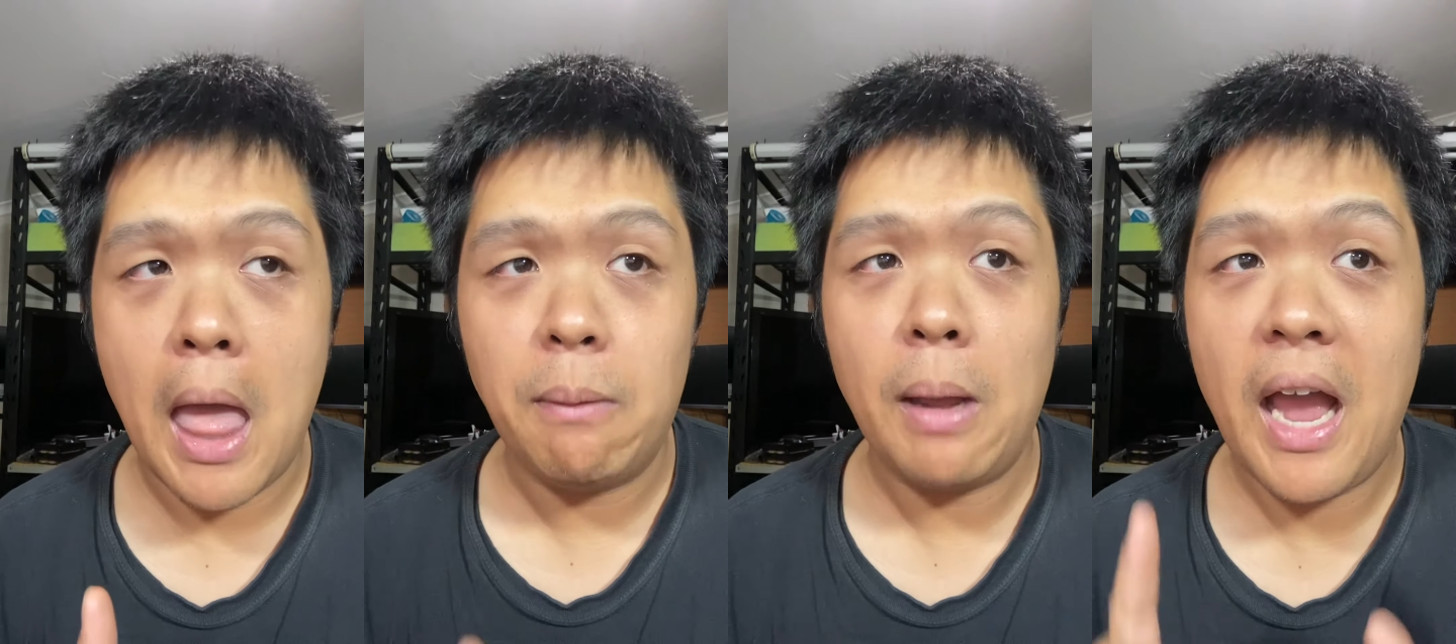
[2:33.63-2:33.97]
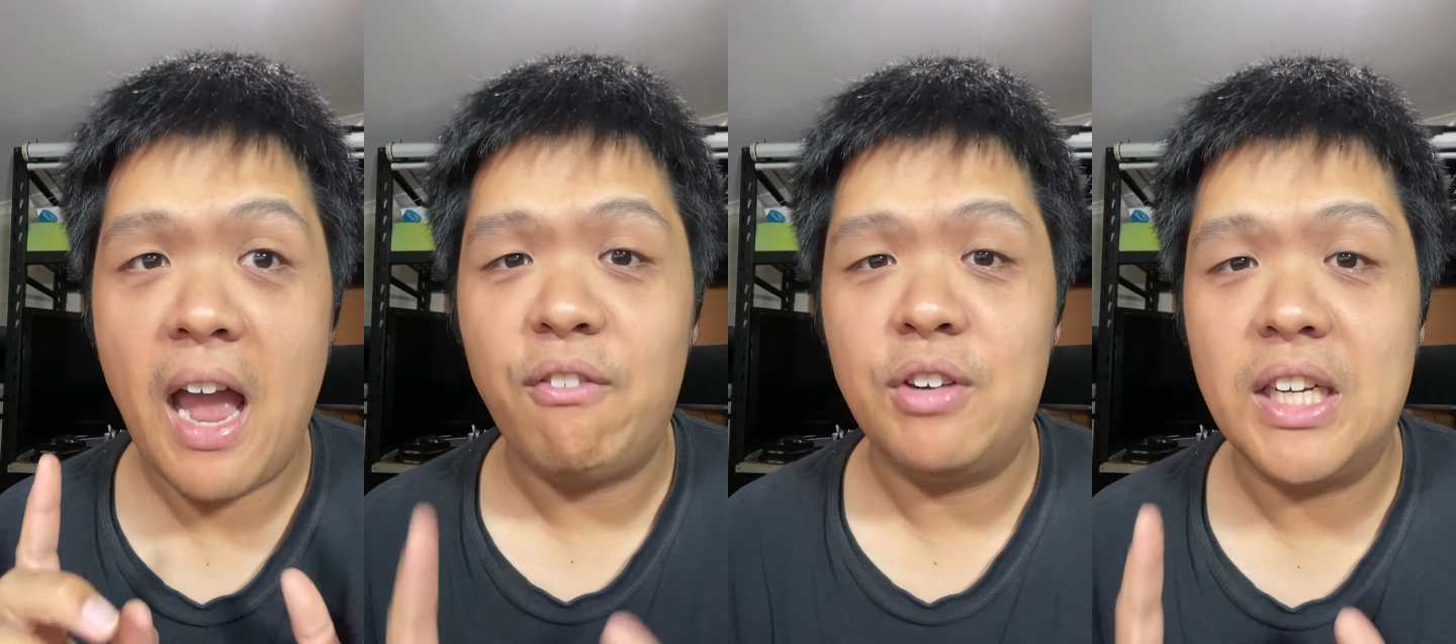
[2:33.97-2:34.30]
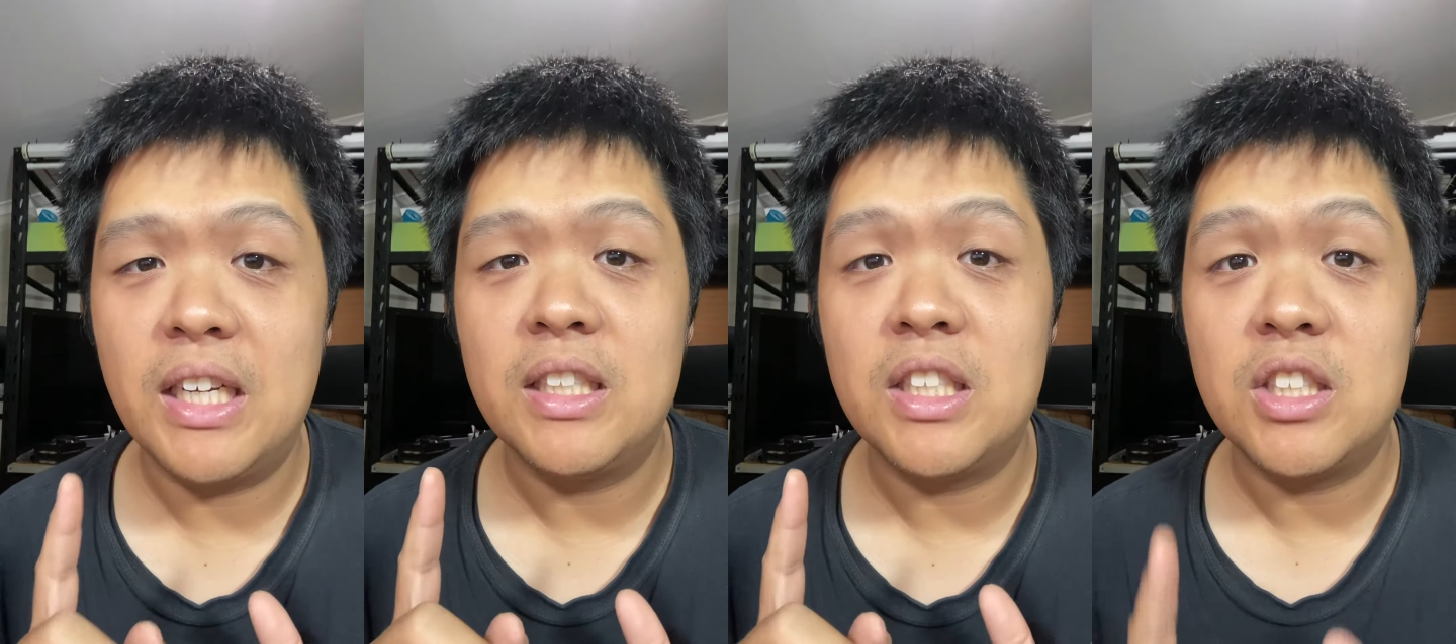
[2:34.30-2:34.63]
haven't
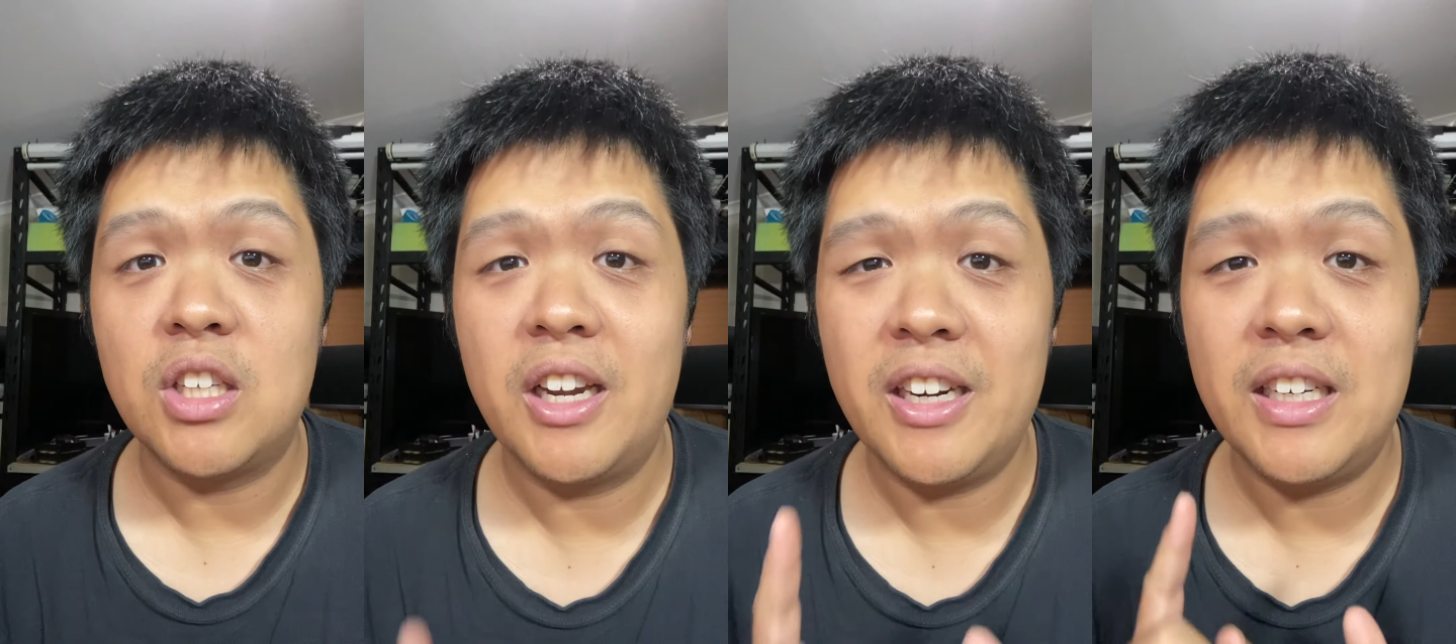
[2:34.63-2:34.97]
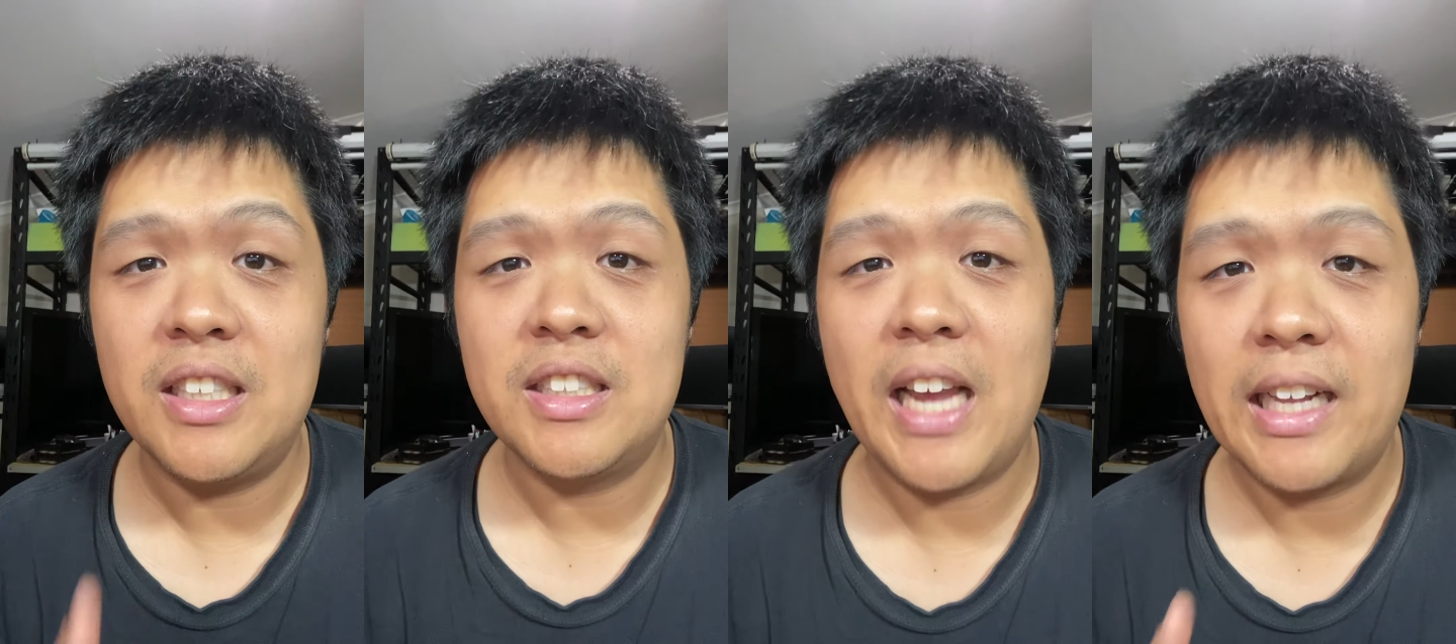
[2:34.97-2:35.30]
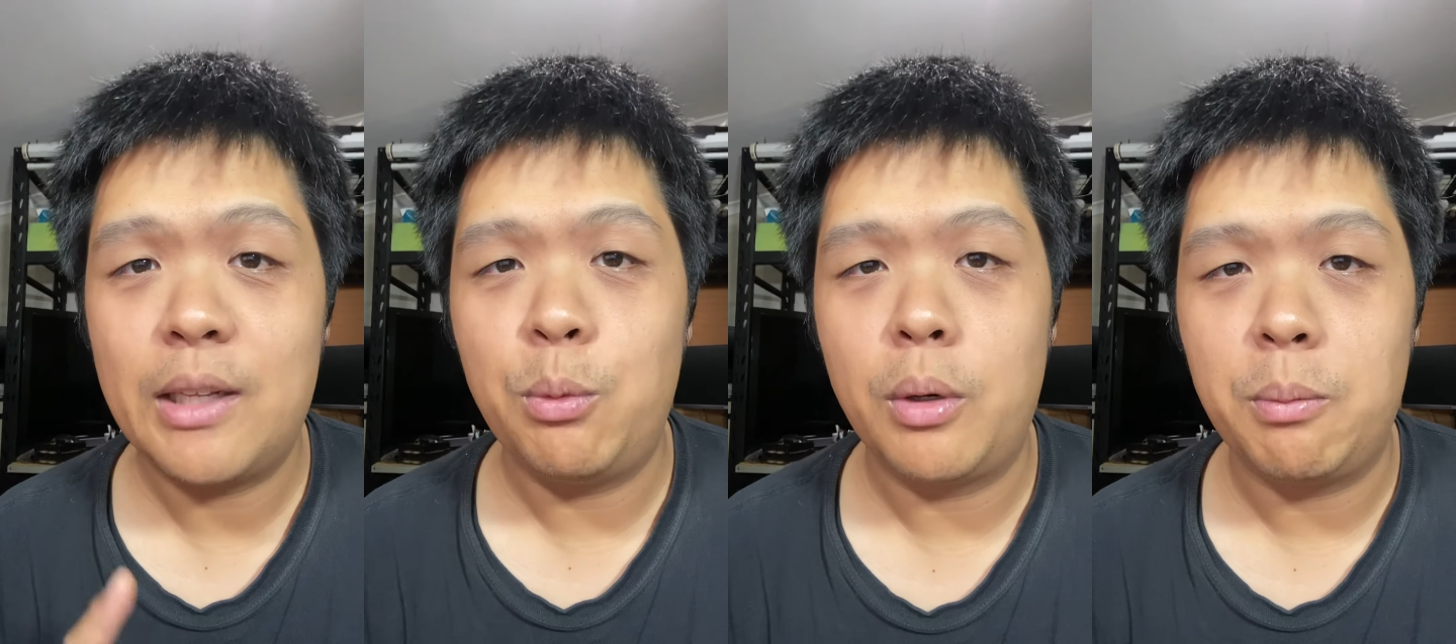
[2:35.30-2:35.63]
decided
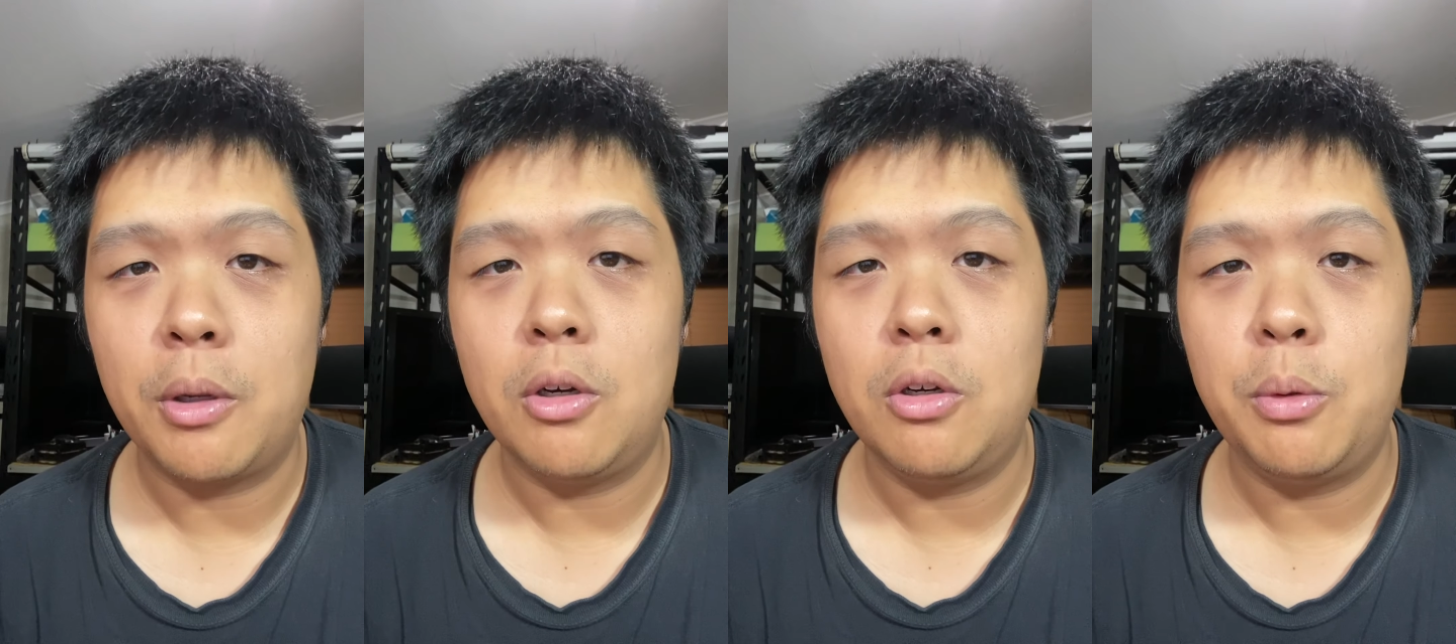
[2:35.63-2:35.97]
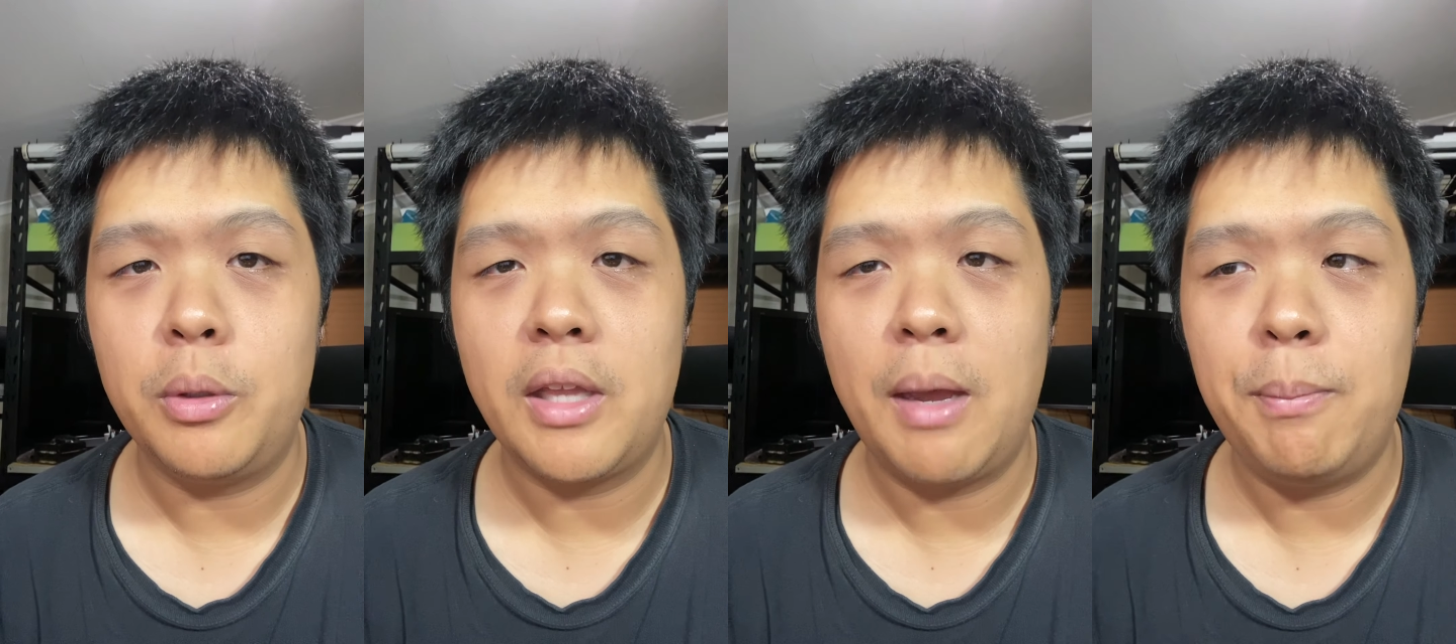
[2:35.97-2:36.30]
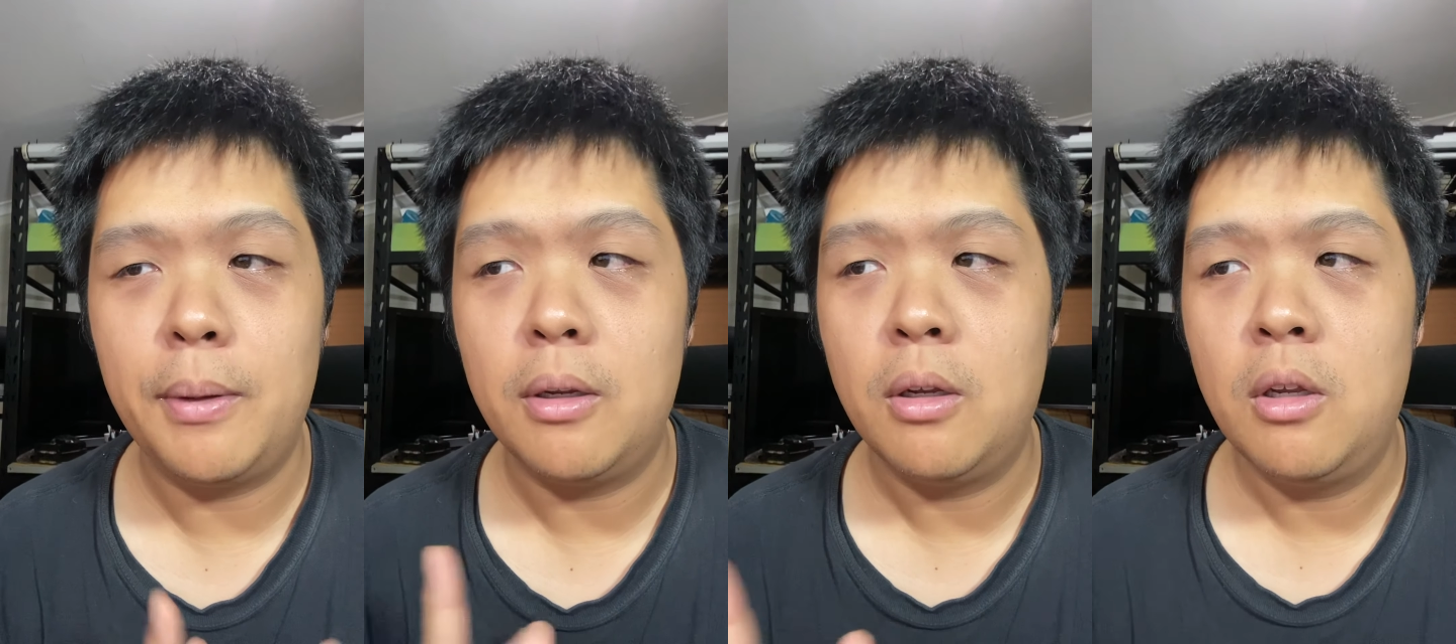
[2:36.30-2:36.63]
exactly what I'm going to do with that,
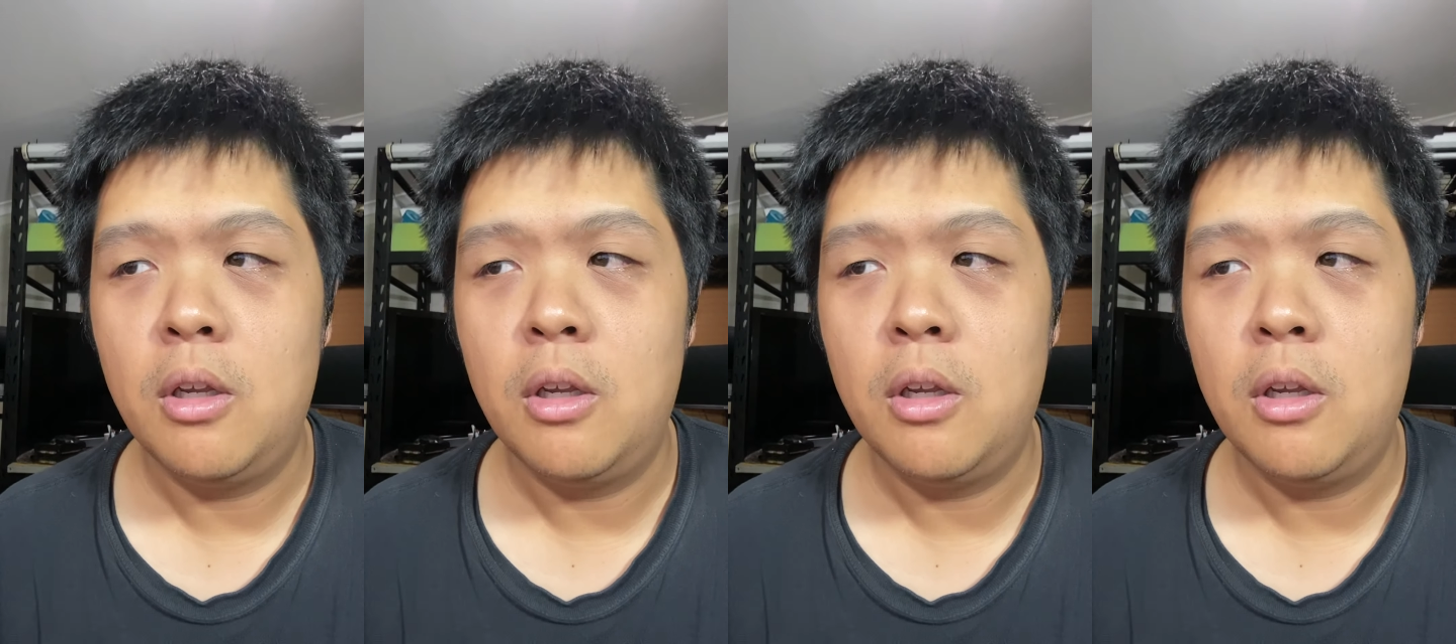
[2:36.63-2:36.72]
but,